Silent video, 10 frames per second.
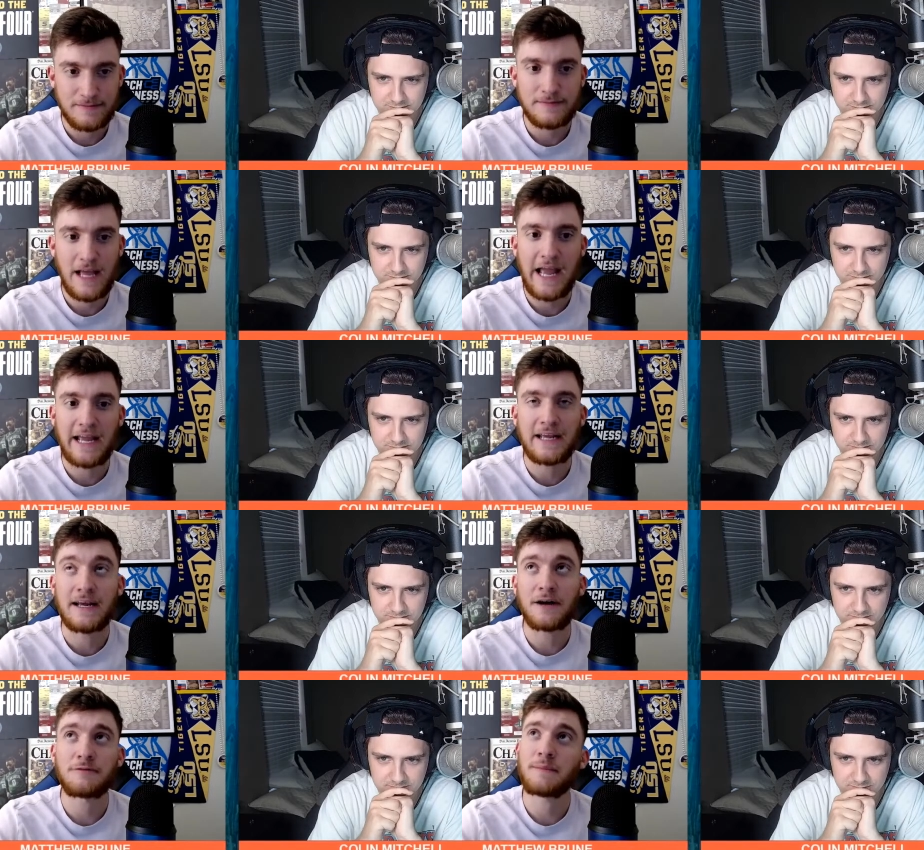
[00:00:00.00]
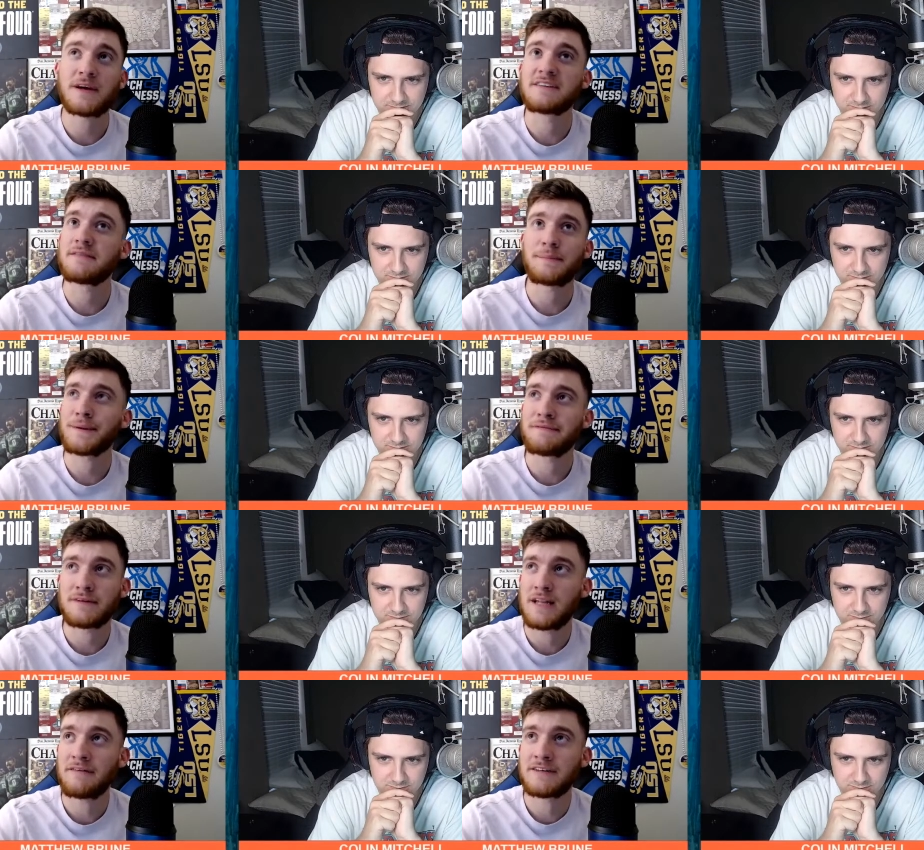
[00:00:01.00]
Speaker 1: a I don't I'm not gonna I'm
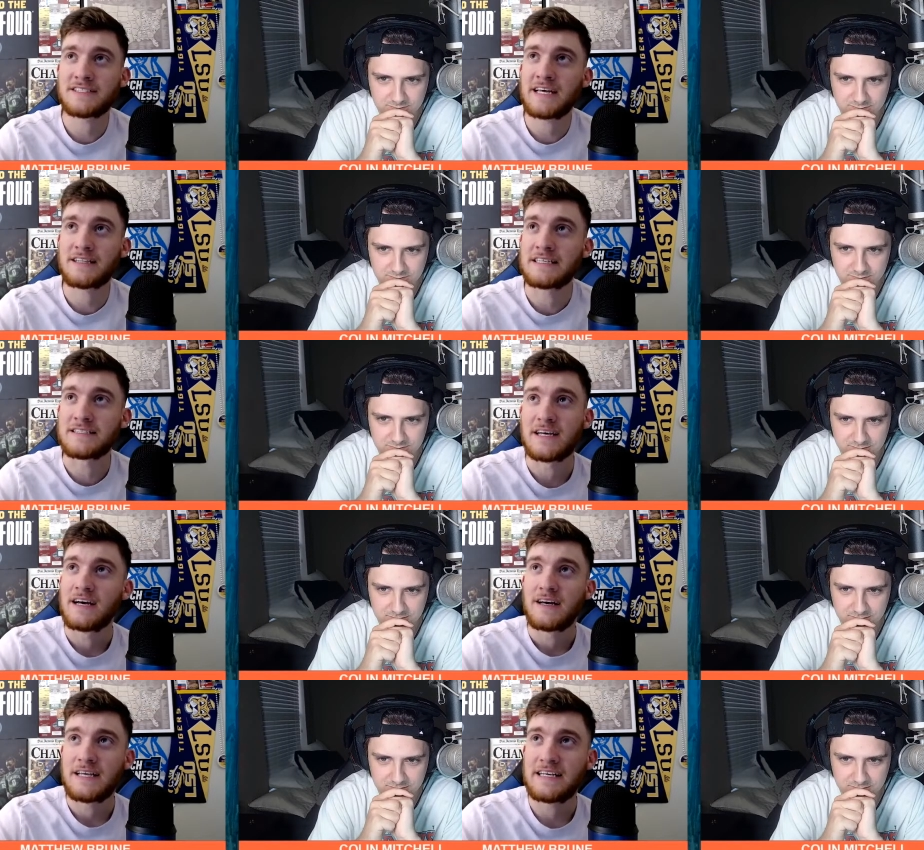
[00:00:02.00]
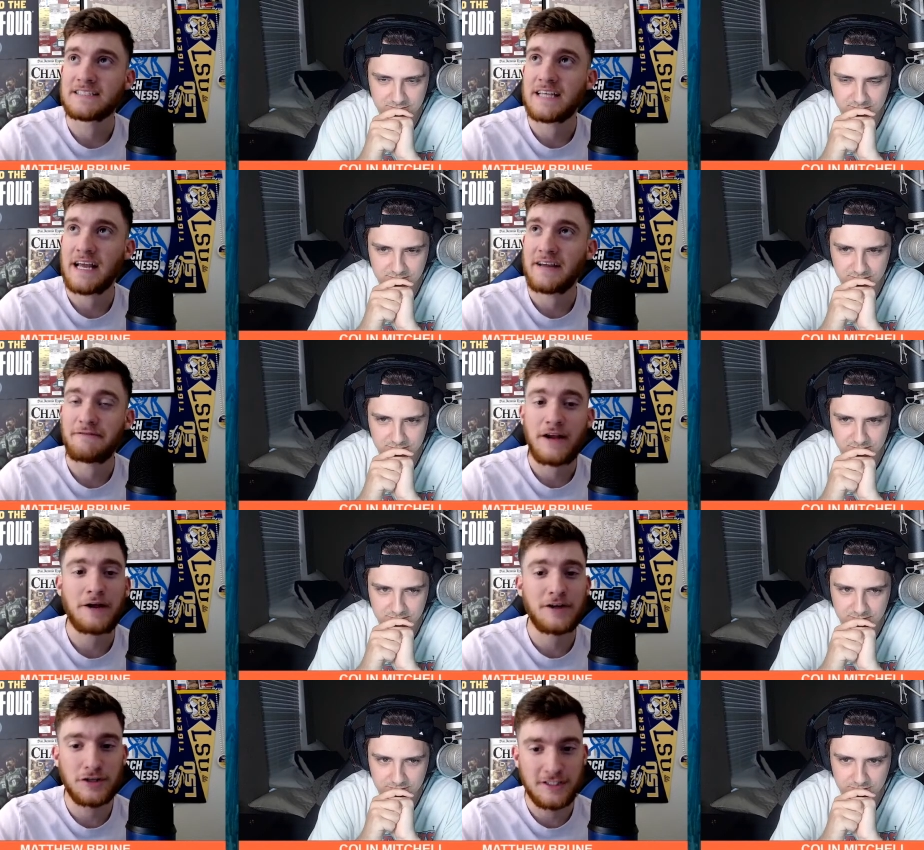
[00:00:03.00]
not even gonna say elite. He is a
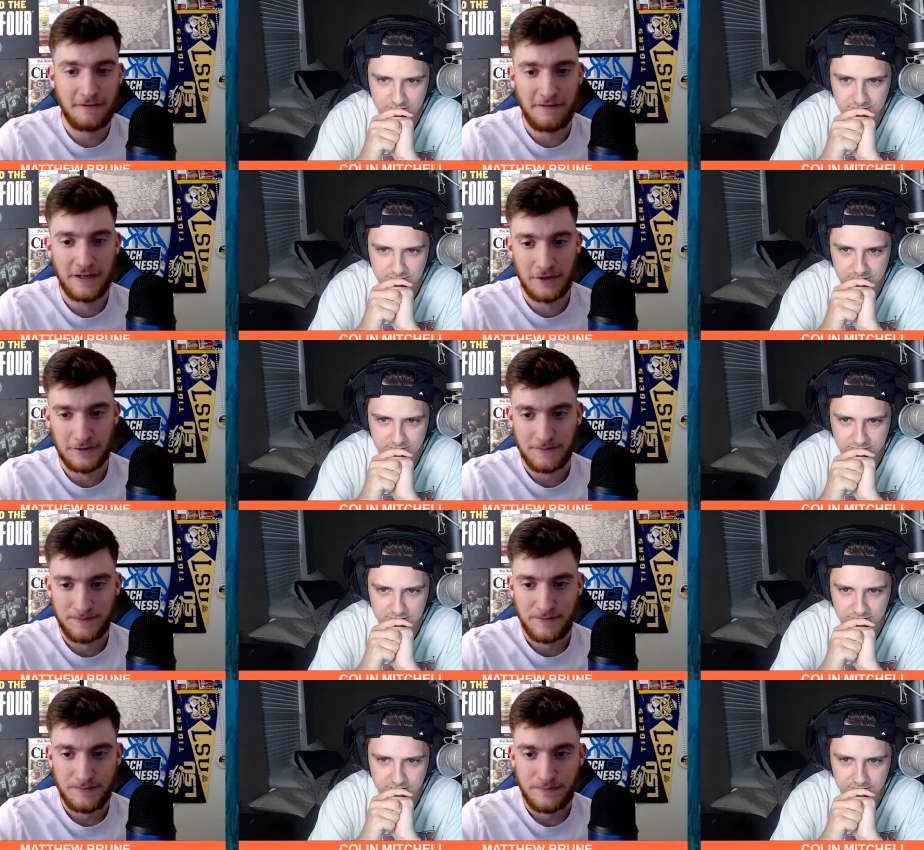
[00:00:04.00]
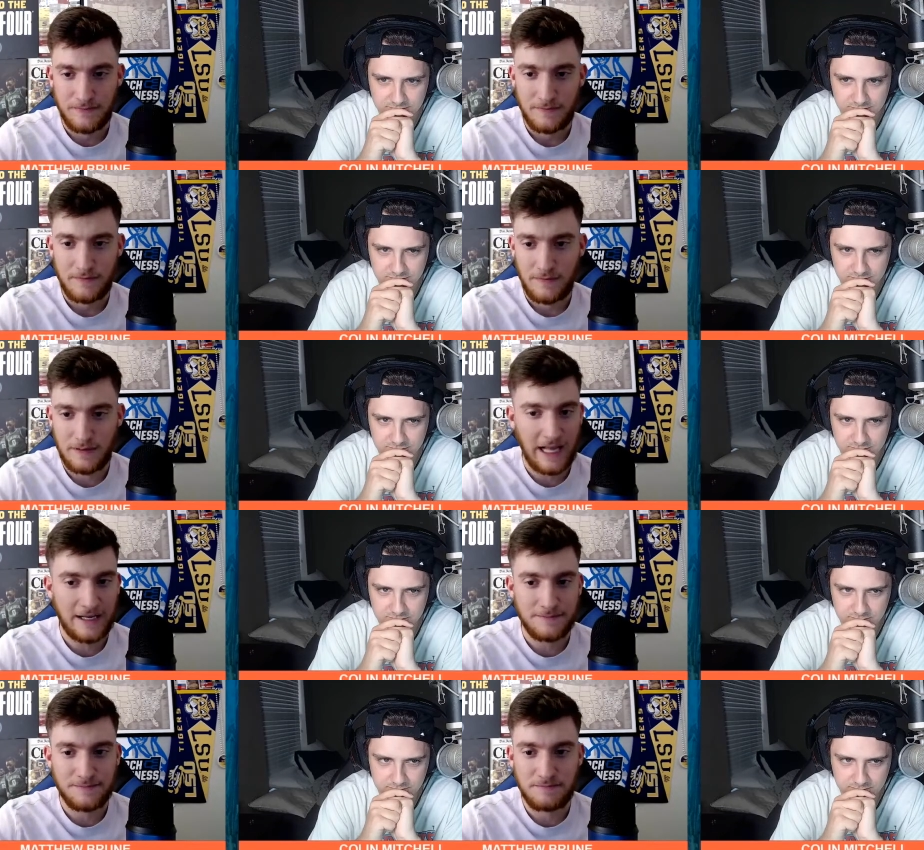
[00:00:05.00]
very good defender,
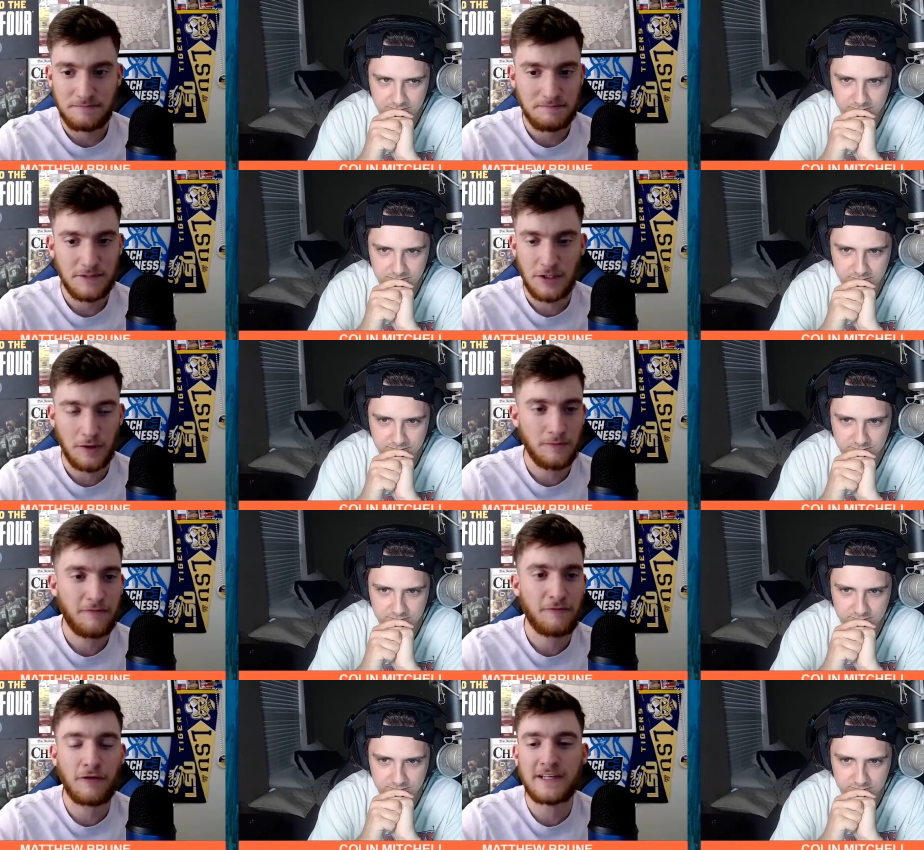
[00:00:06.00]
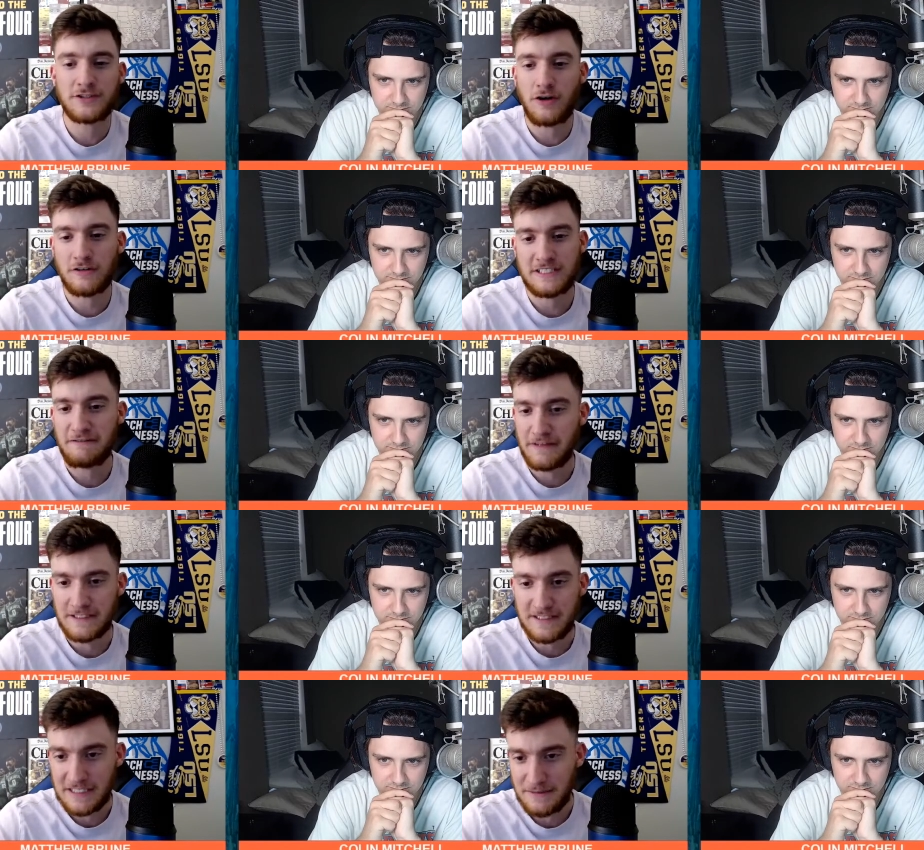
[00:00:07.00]
like you know, fringe all
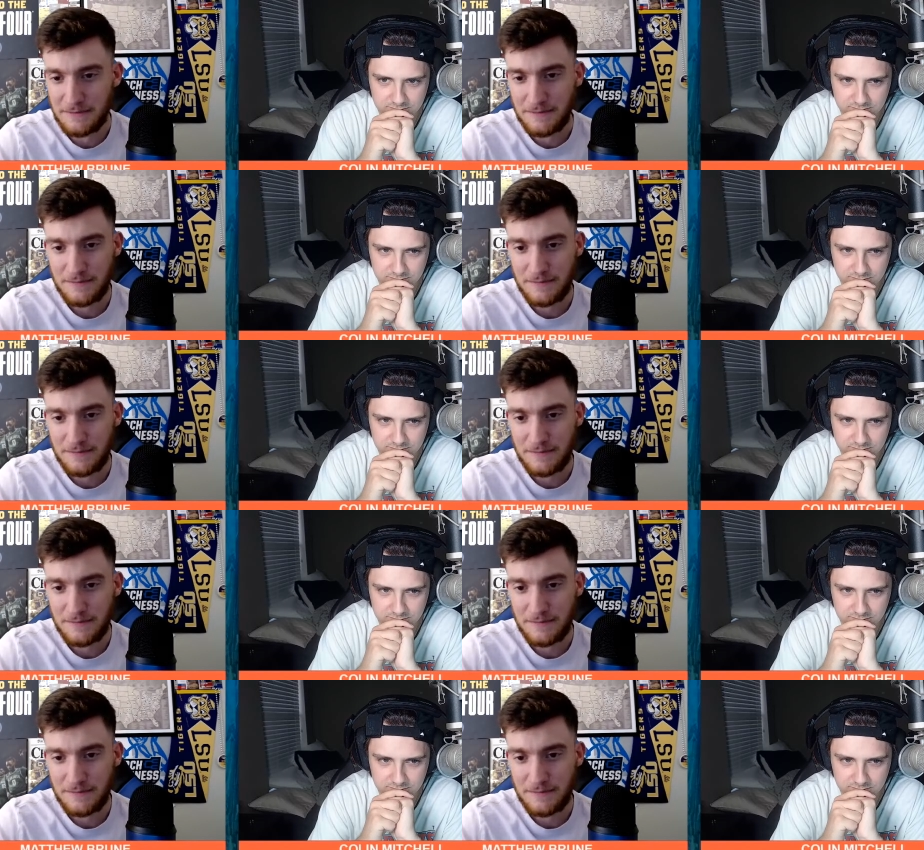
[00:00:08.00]
defense team